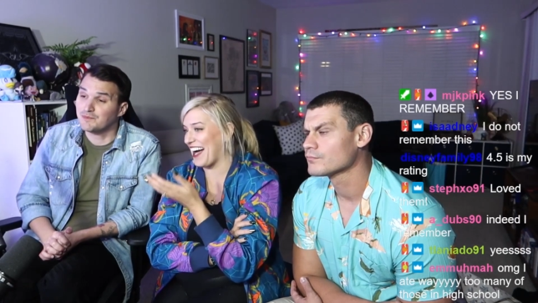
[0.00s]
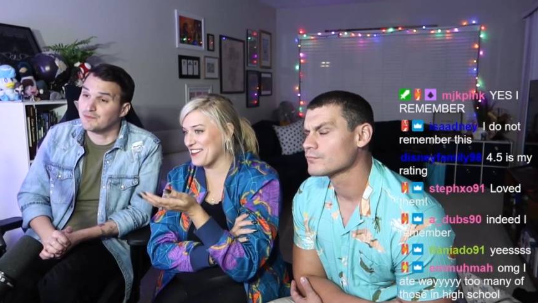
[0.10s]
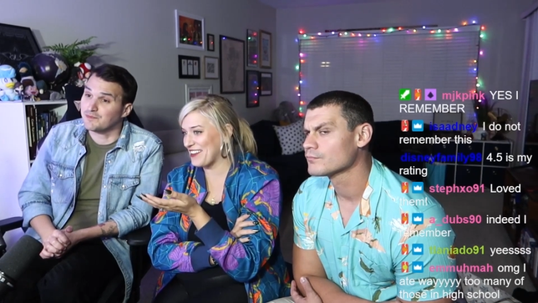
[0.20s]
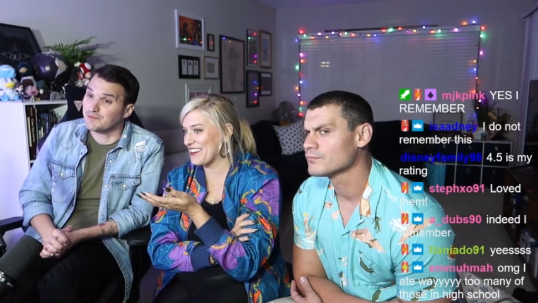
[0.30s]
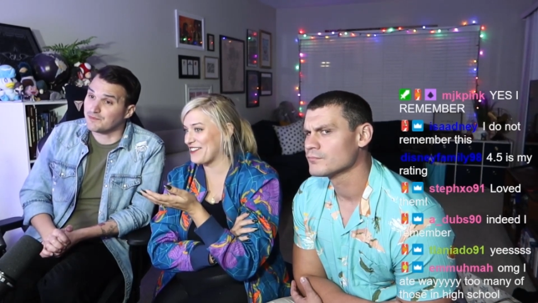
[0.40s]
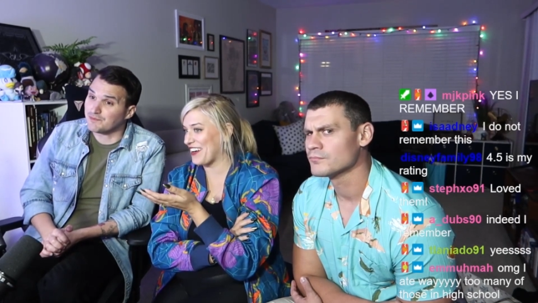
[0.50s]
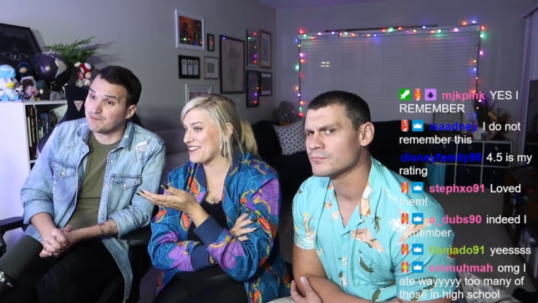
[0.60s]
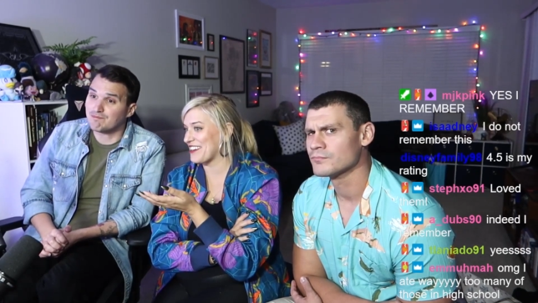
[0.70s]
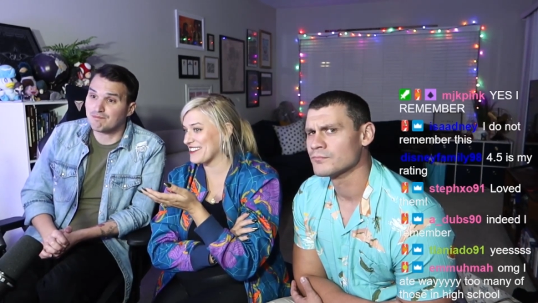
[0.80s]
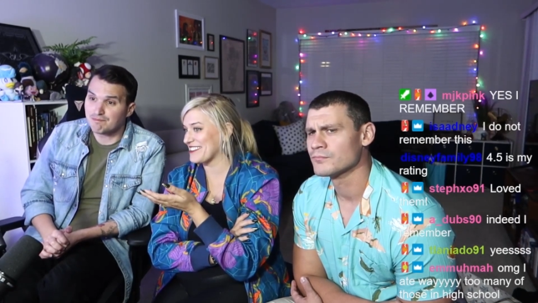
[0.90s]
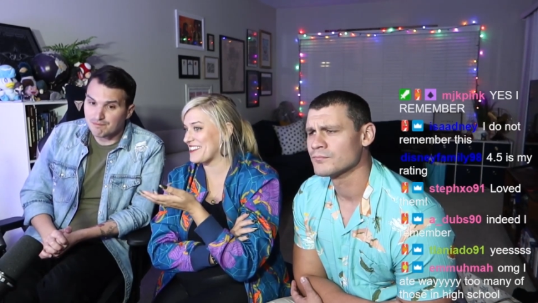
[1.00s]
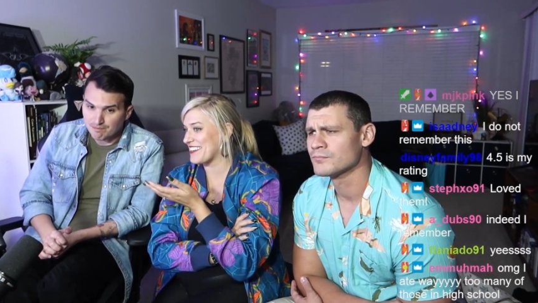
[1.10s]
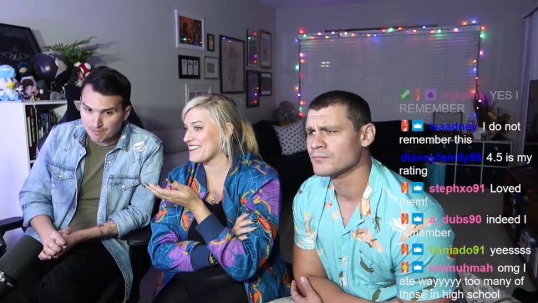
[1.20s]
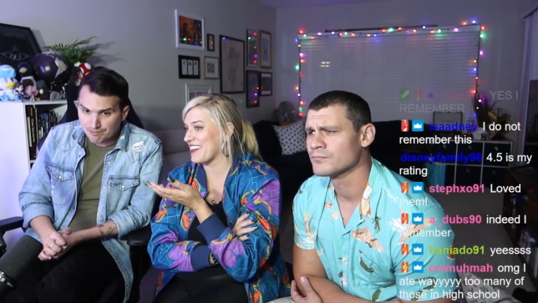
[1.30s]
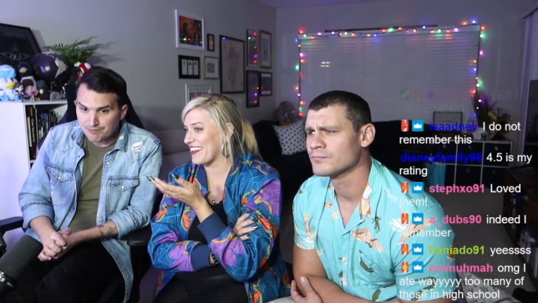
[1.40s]
Speaker 1: I want a Pop Tart to
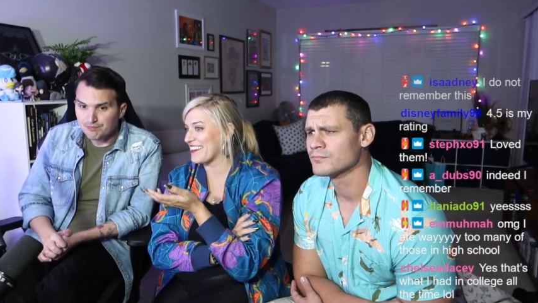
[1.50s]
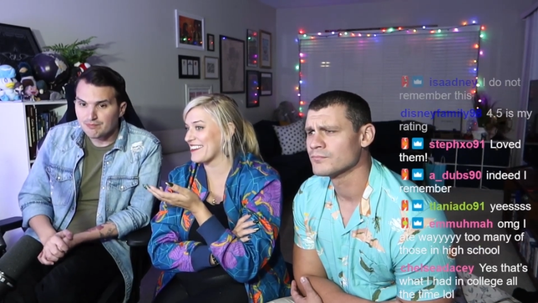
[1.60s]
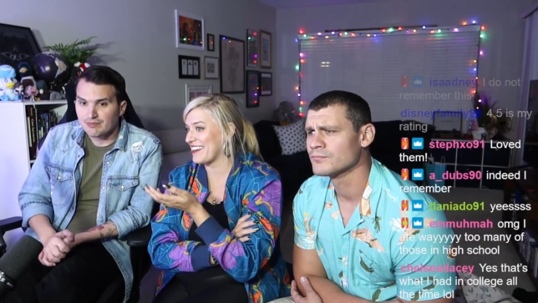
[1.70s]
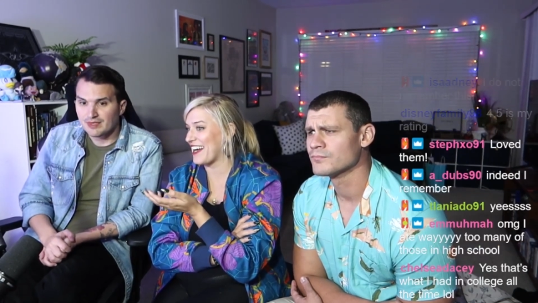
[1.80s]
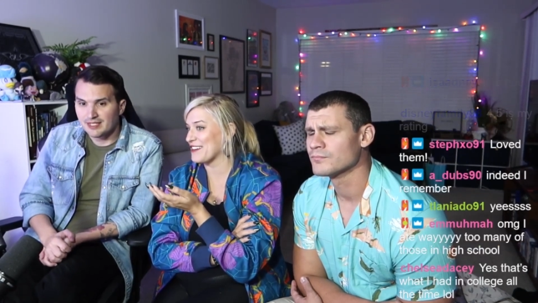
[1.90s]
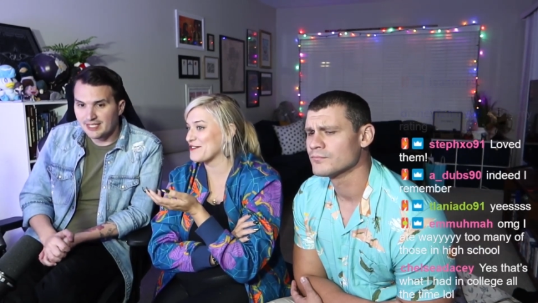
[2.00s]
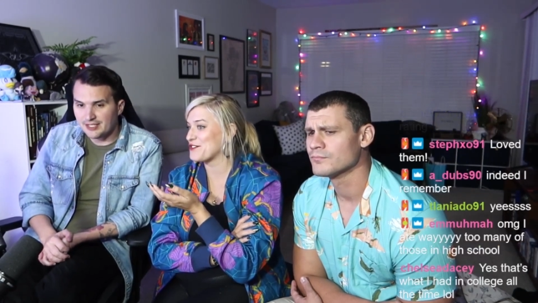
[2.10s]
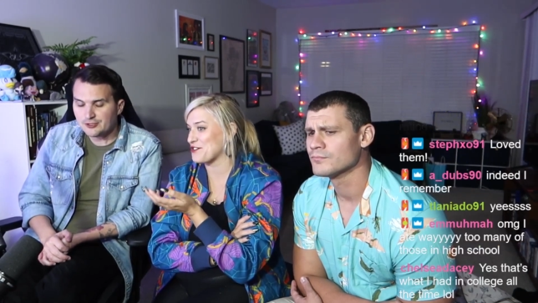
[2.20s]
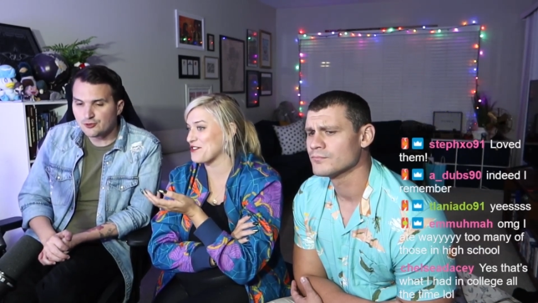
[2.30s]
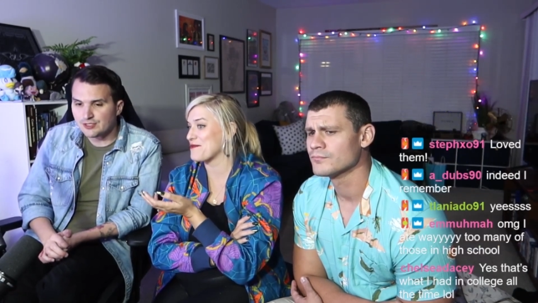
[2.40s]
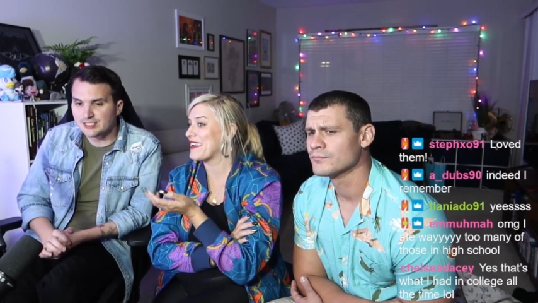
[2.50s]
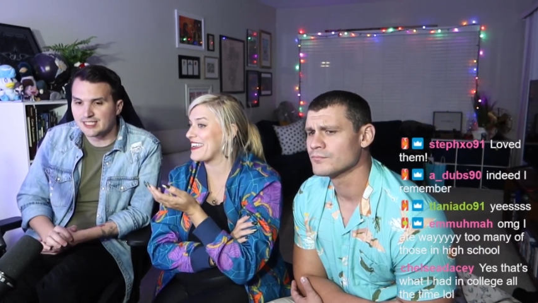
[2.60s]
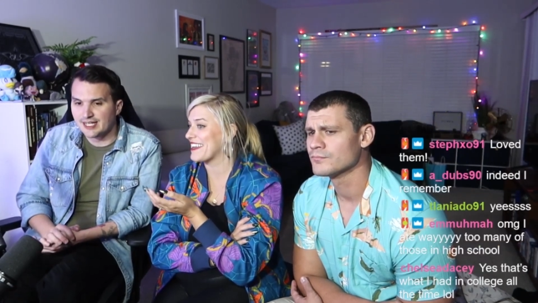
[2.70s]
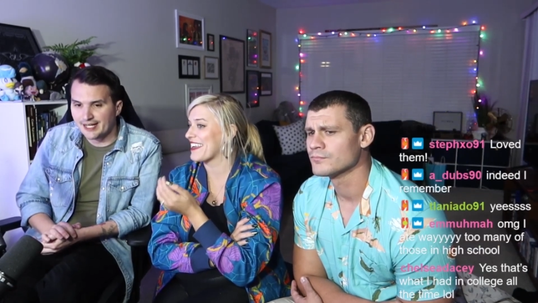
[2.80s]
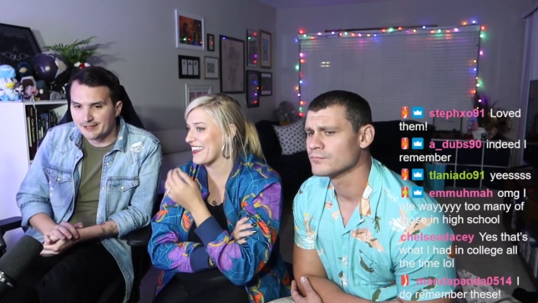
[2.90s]
taste like I should be
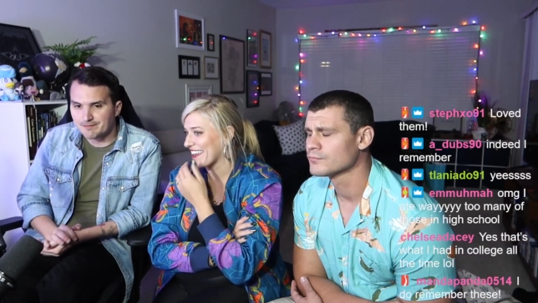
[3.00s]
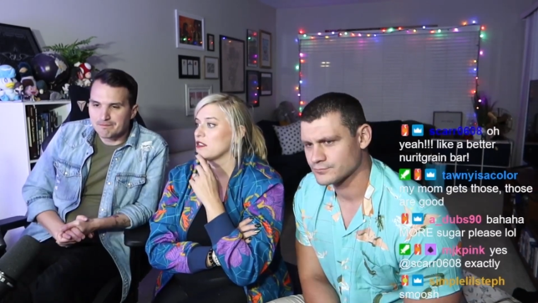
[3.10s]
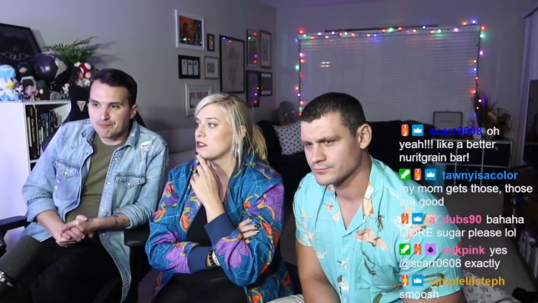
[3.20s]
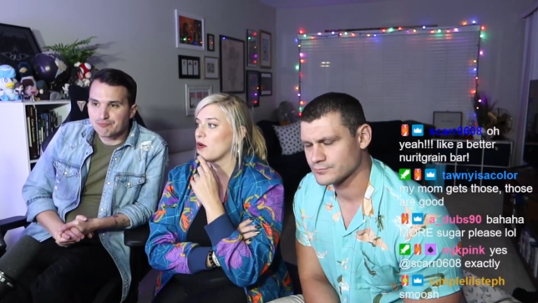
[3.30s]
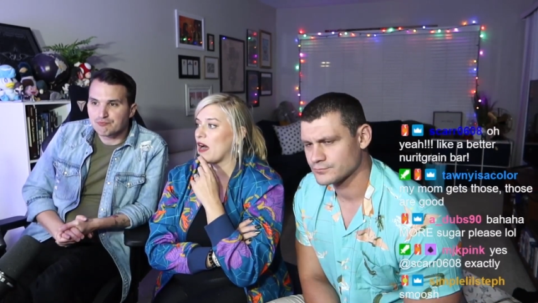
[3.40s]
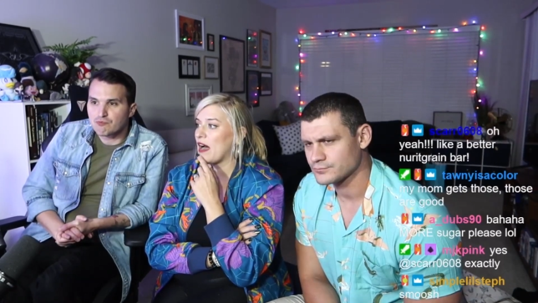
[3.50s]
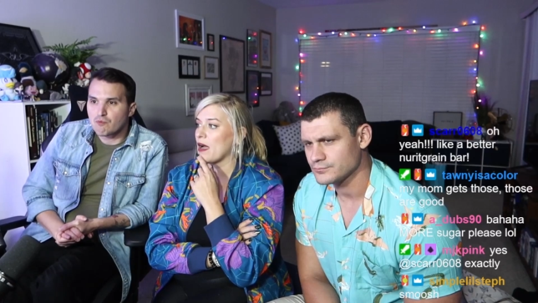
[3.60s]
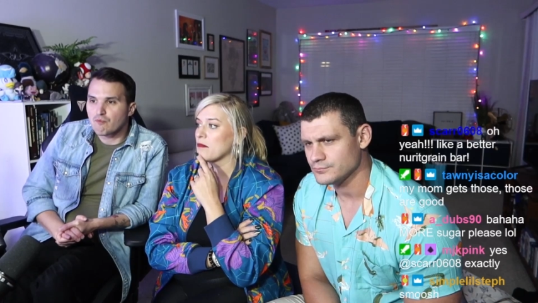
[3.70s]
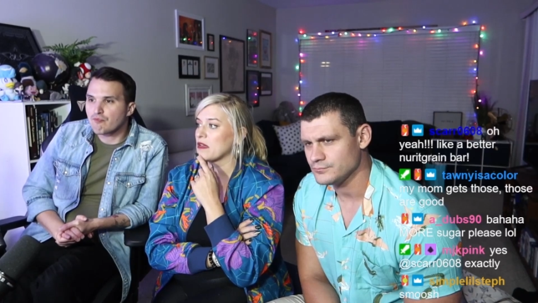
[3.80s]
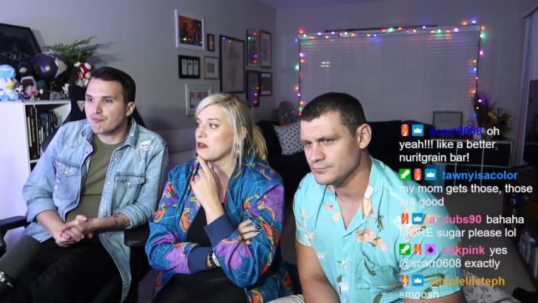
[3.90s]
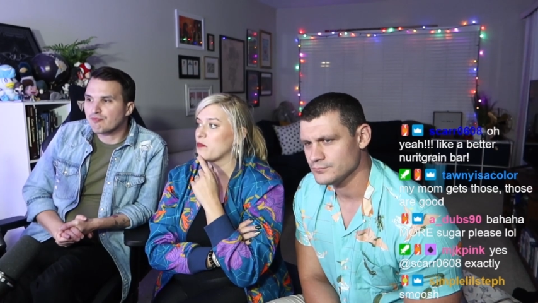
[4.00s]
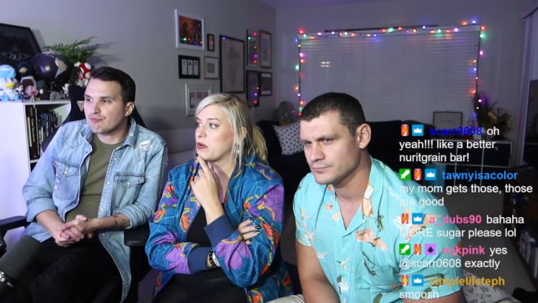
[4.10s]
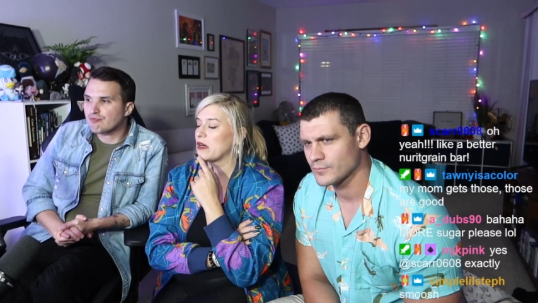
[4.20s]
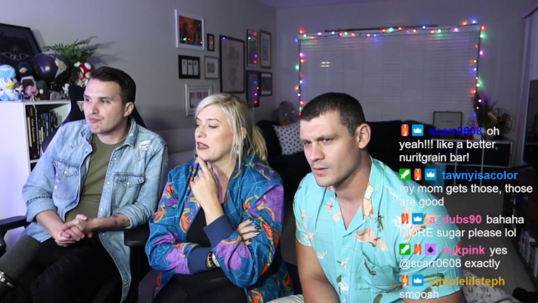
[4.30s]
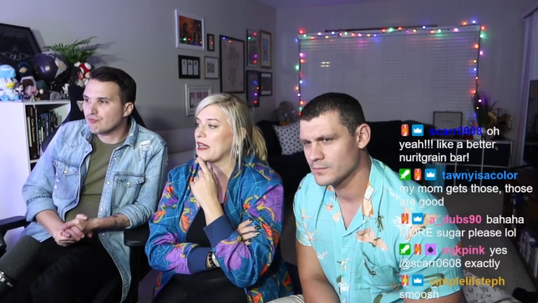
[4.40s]
eating it. So I'm gonna
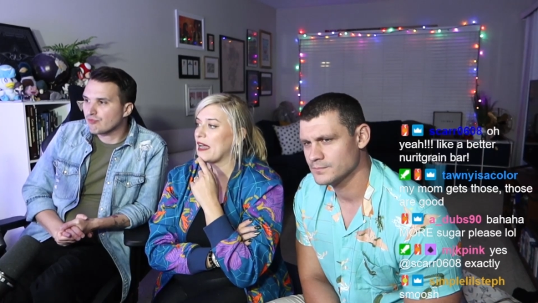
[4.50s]
put it